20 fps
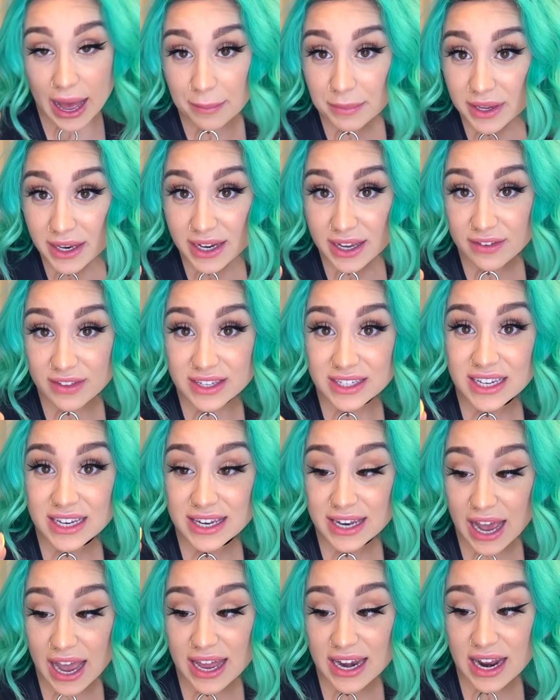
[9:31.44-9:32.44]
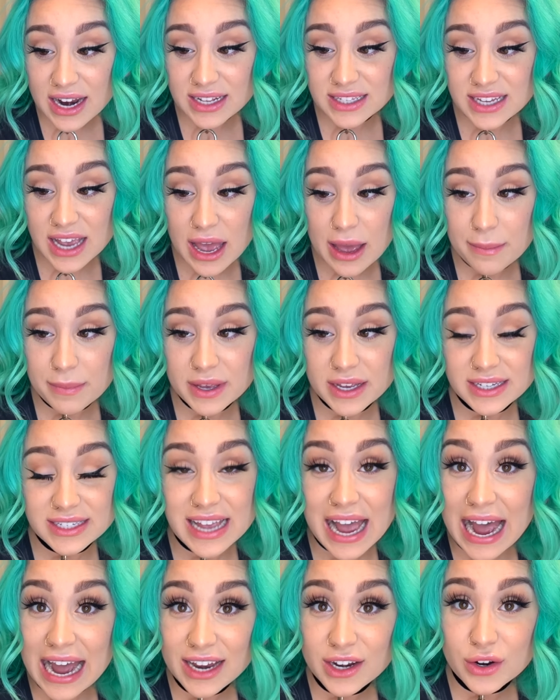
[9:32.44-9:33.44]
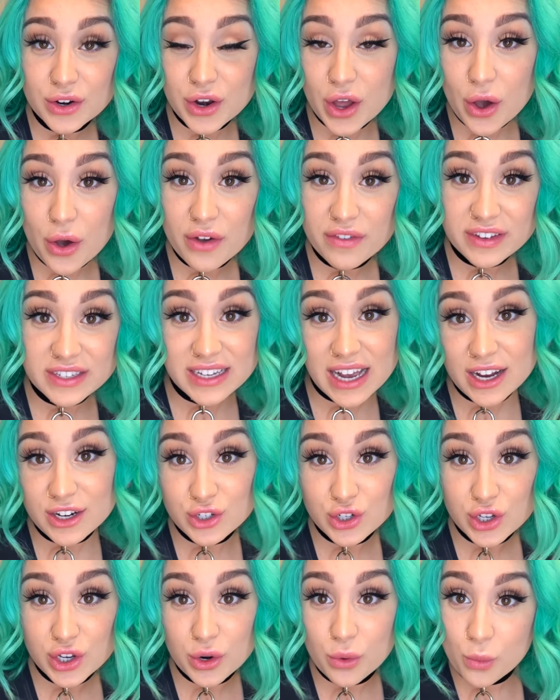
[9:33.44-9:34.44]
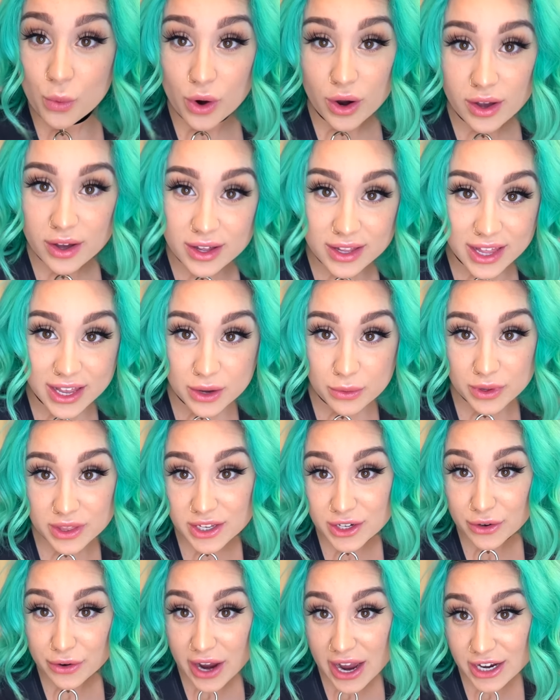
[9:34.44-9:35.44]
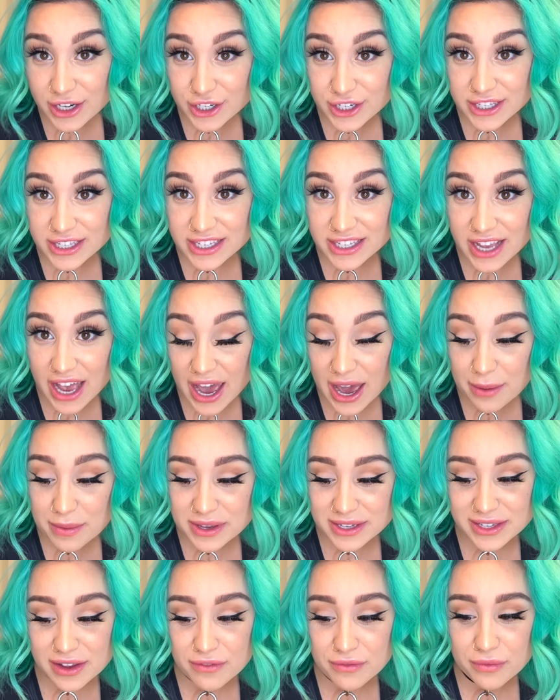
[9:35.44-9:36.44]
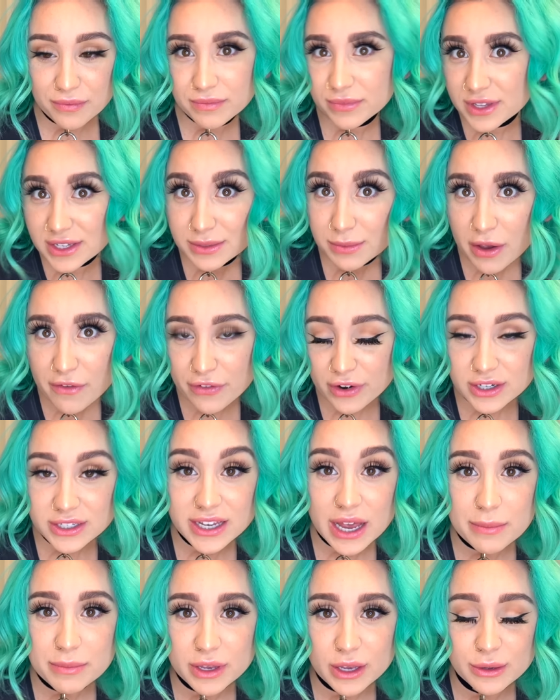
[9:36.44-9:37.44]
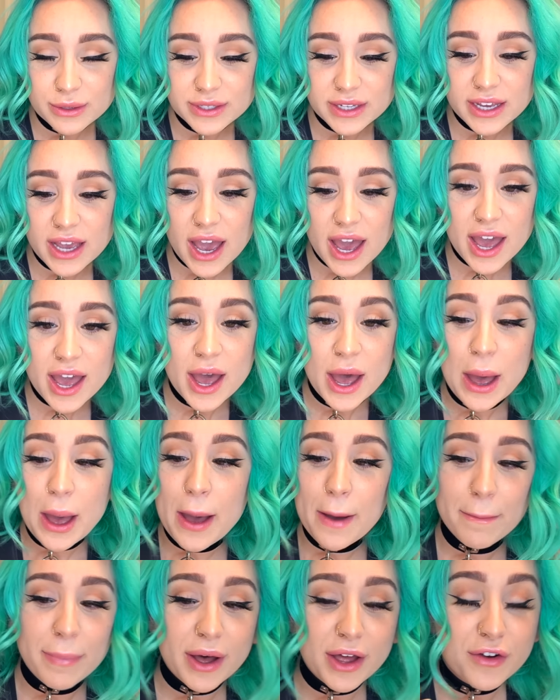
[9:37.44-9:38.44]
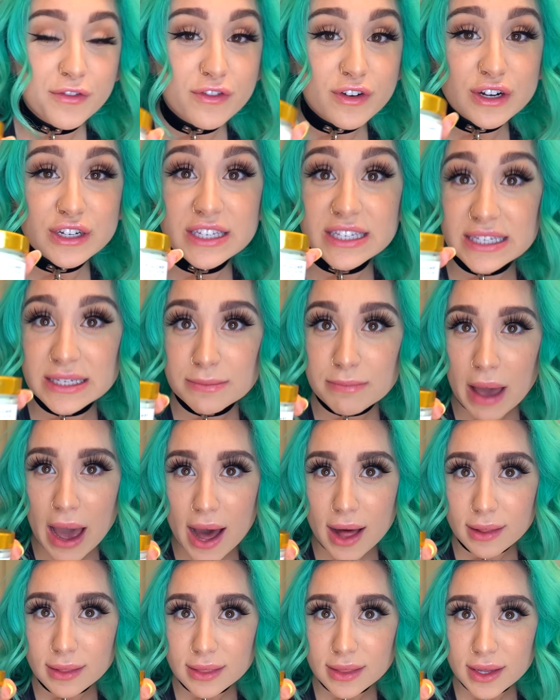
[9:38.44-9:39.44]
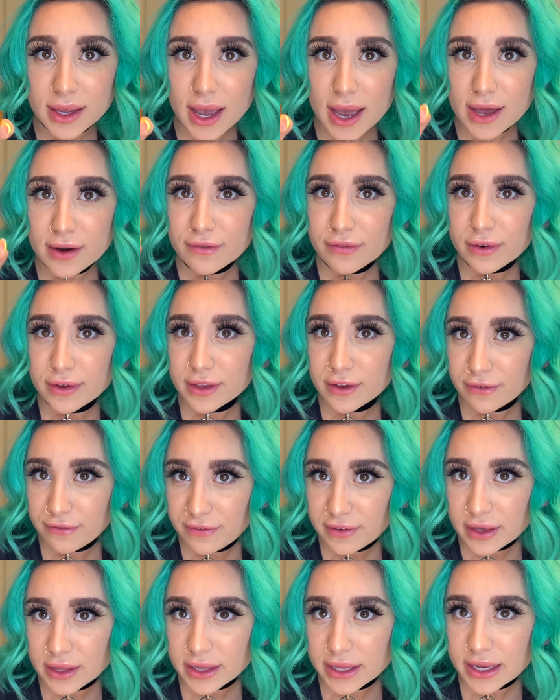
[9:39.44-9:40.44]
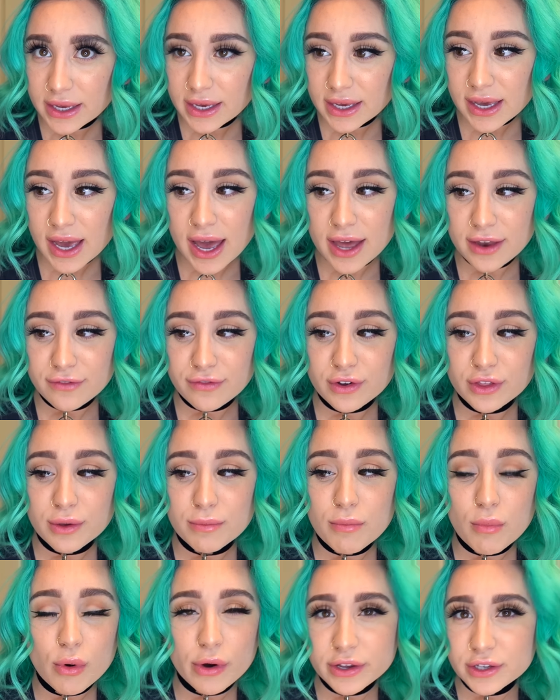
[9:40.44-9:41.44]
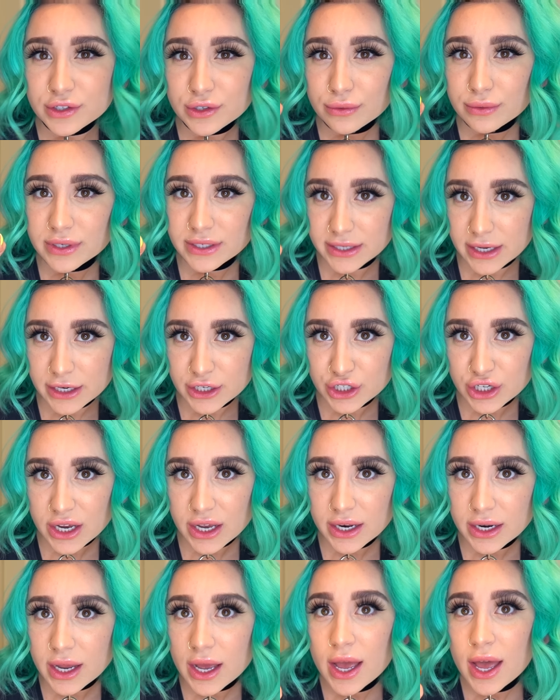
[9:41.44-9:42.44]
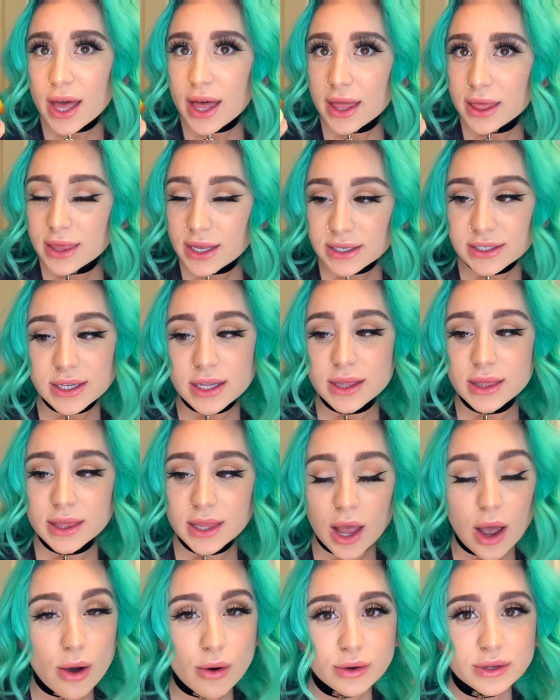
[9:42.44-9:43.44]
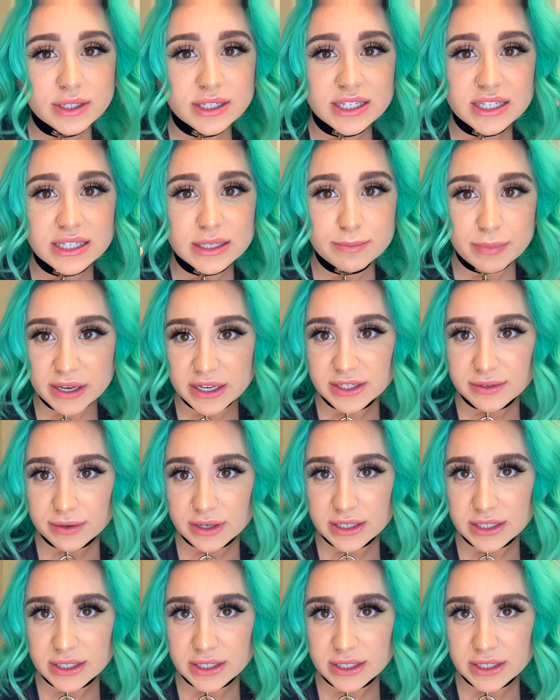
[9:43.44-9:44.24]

I'm gonna give this a 9 out of 10 because I don't know if it's actually gonna work, like what the directions say, because this is my first time using it. But for smell and for the feeling and for the moisturization, this alone speaks for